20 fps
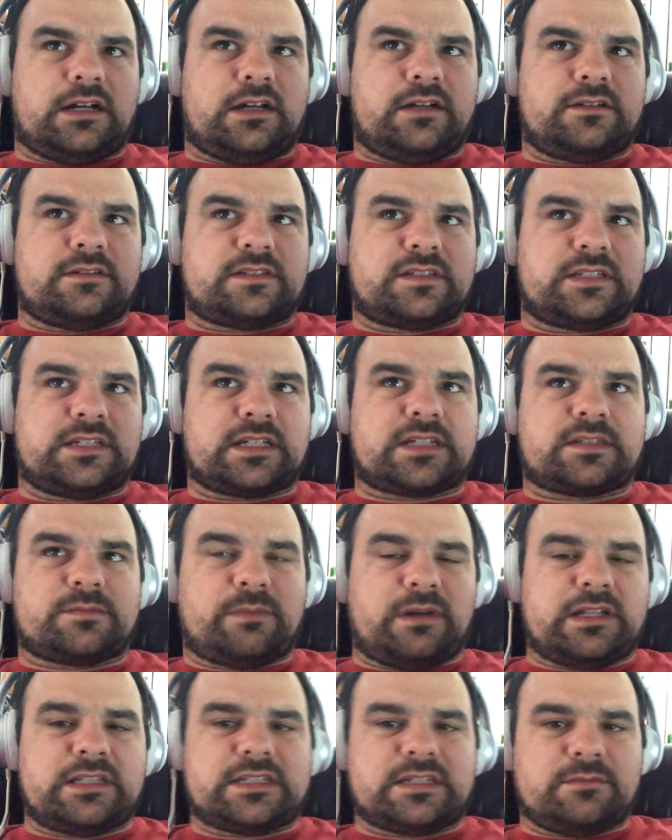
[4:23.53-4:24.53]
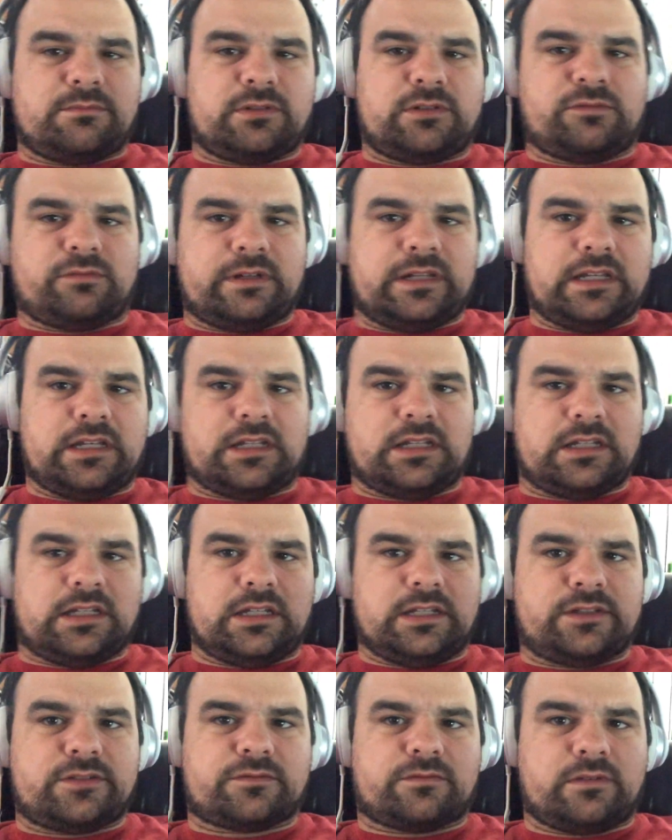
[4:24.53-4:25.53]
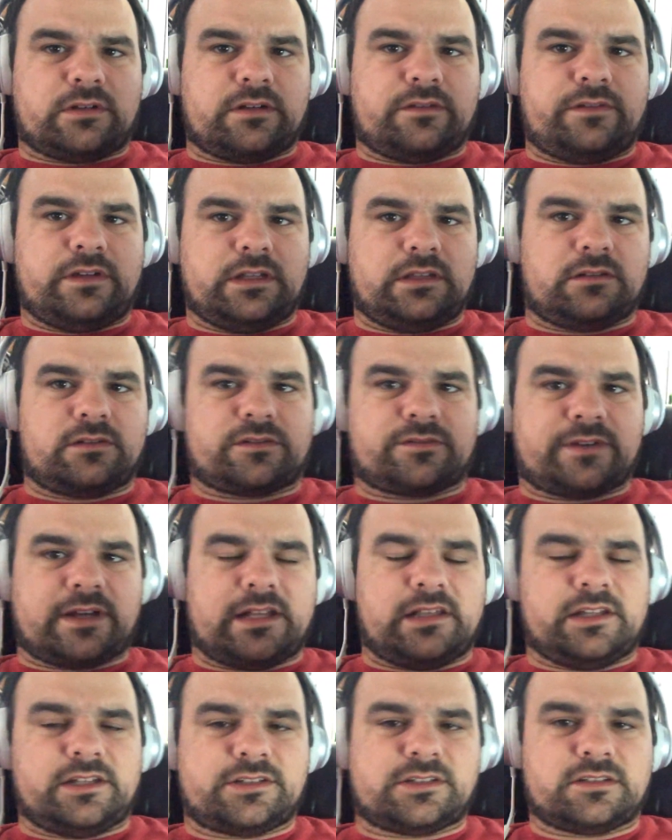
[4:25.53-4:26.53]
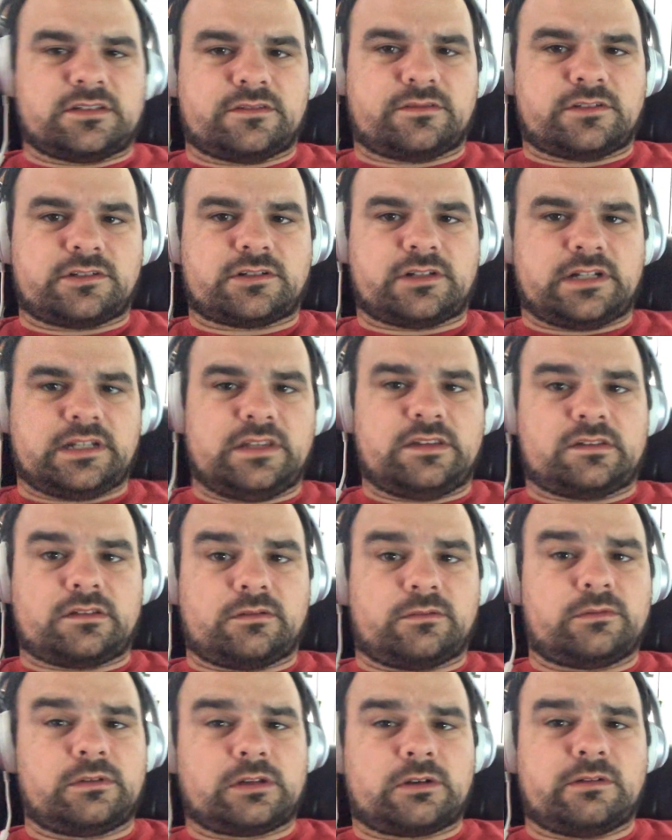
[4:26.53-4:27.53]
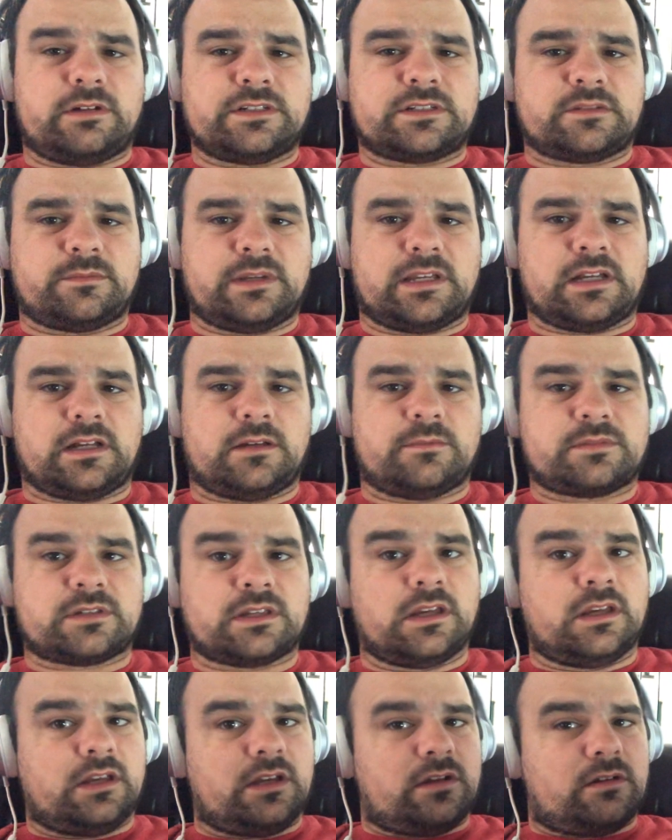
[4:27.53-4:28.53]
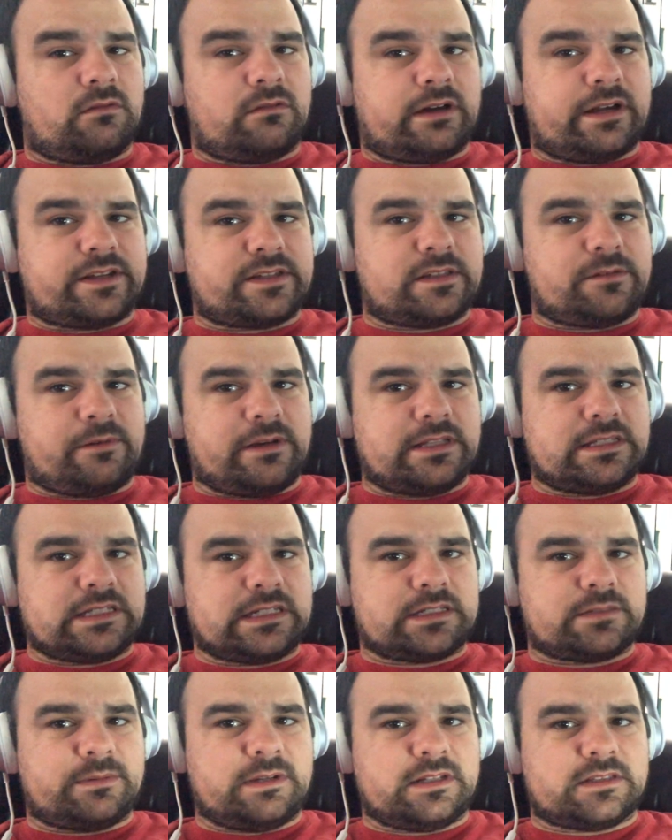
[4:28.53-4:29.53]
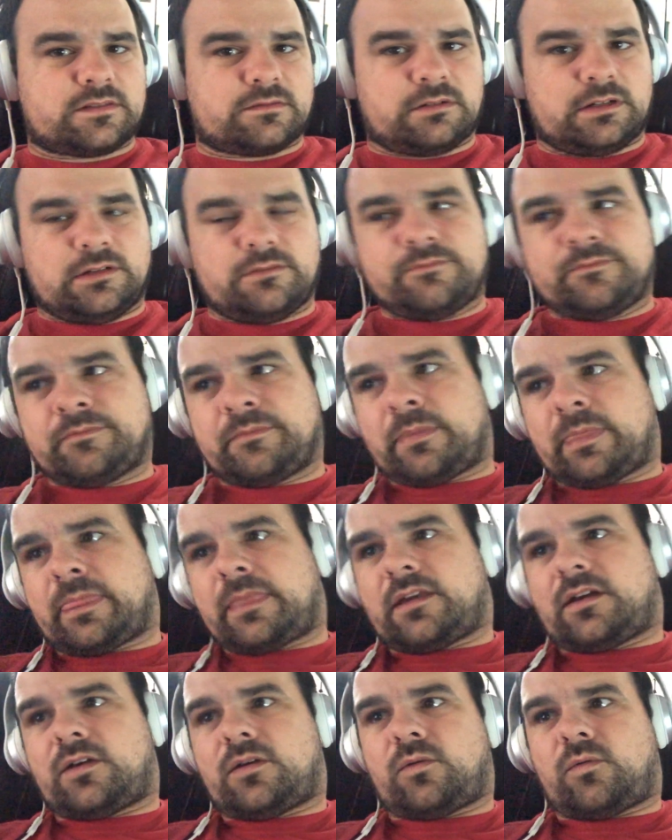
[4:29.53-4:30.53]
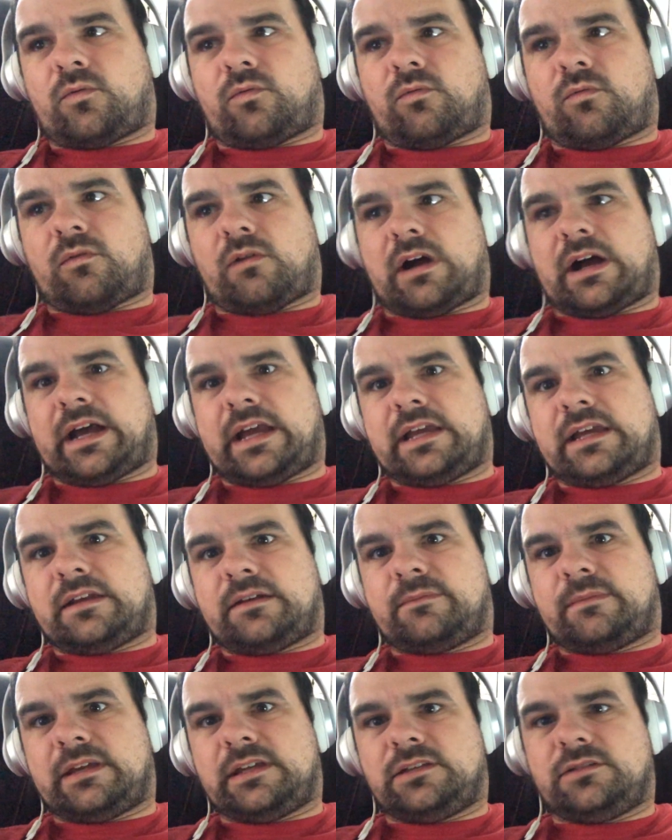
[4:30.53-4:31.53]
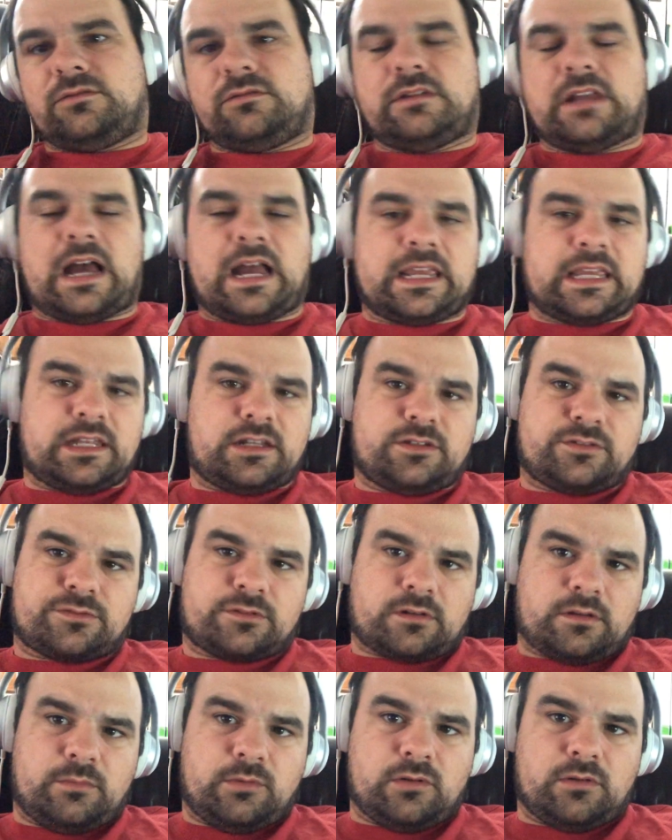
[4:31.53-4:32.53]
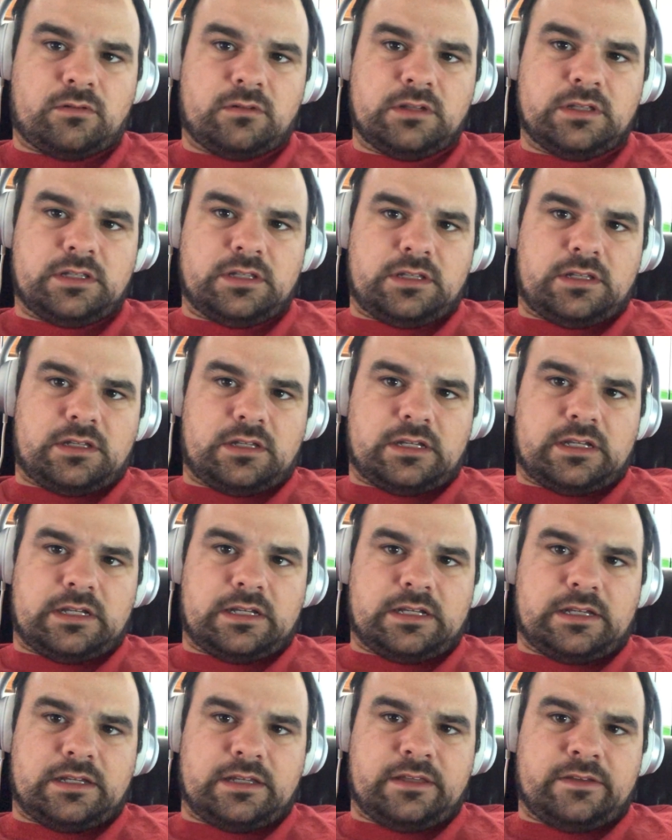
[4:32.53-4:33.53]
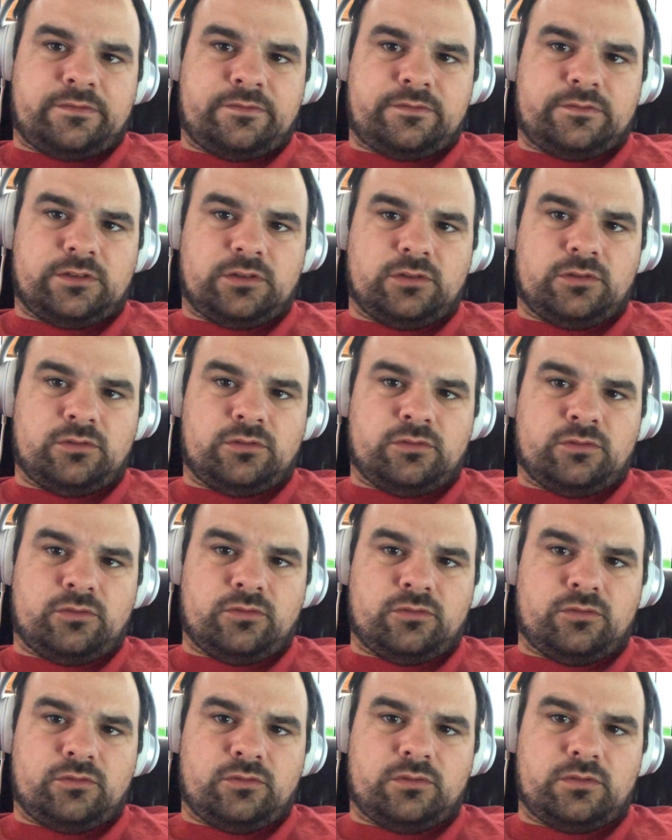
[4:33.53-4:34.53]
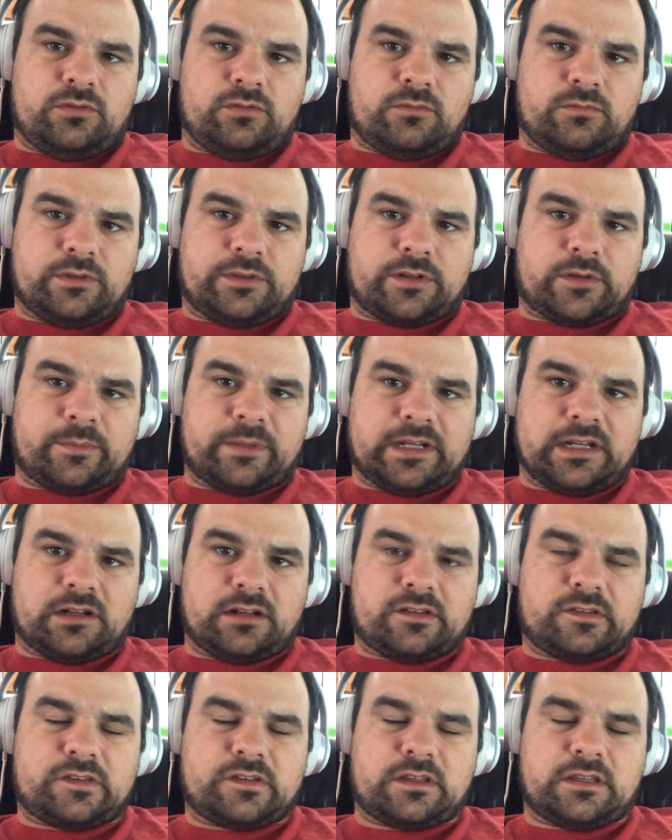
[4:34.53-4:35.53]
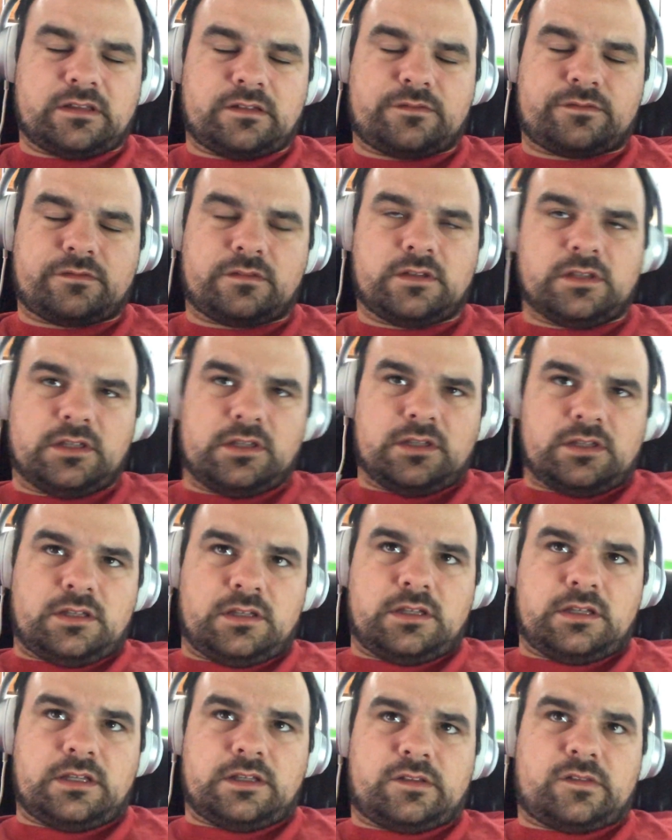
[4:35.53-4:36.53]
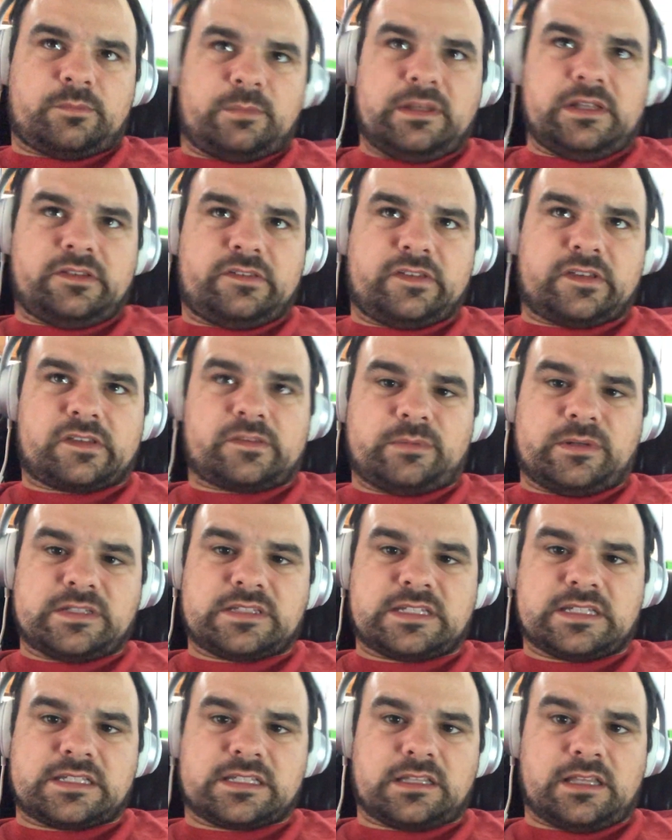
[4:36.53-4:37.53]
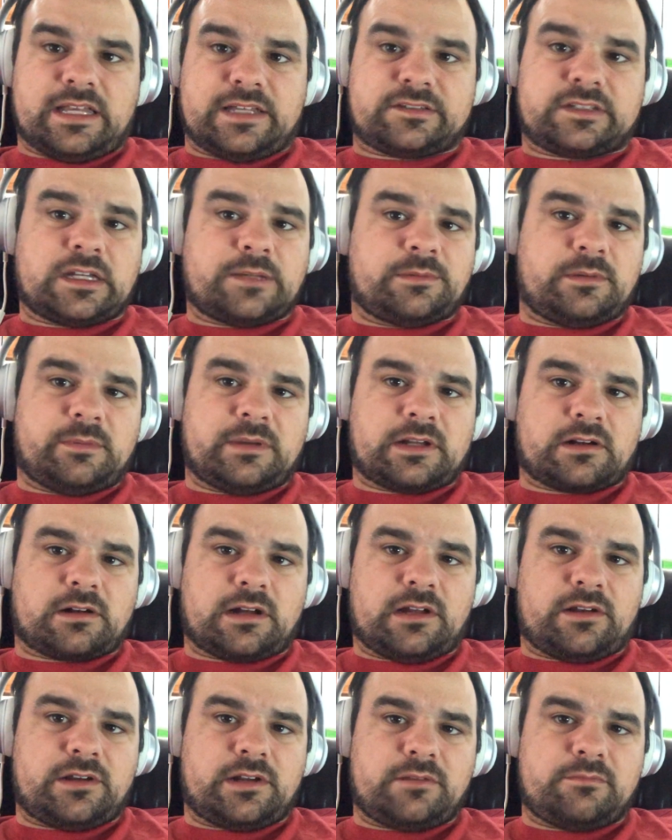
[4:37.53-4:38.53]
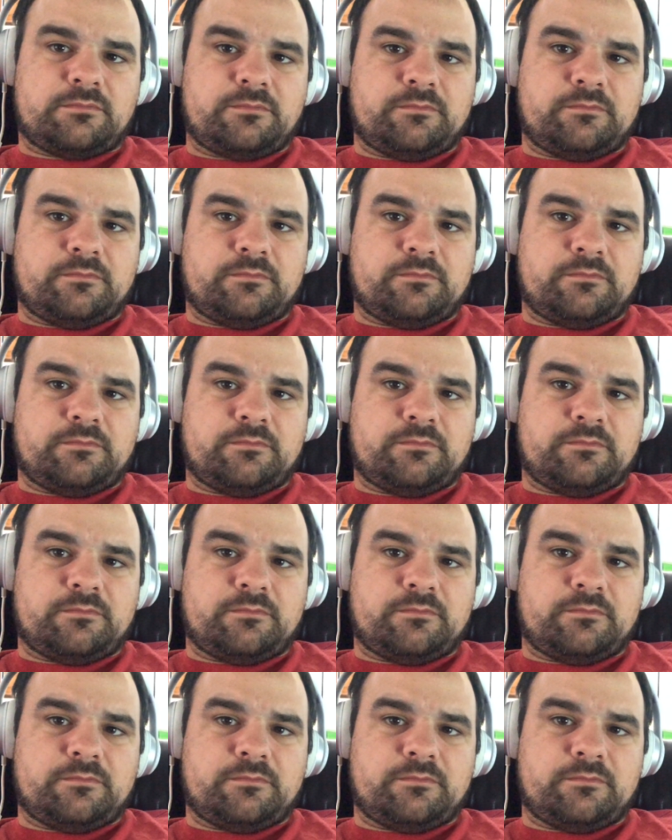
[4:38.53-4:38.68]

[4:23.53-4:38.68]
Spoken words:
6 months in between each one of Hitler's violations of the treaty. So the question becomes, why does he wait 6 months? Well, why may you not get in trouble with your parents if it's been 6 months since the last time you've been grounded?